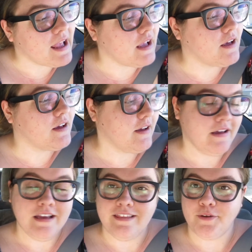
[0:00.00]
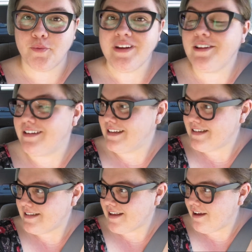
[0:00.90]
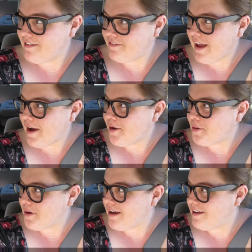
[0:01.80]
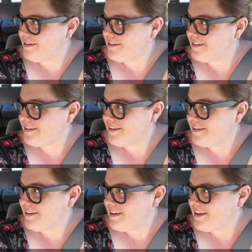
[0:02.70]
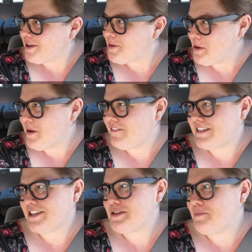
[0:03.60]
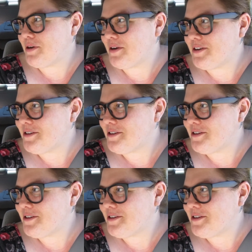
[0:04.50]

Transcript: like the realness of how, ew, you have such a booger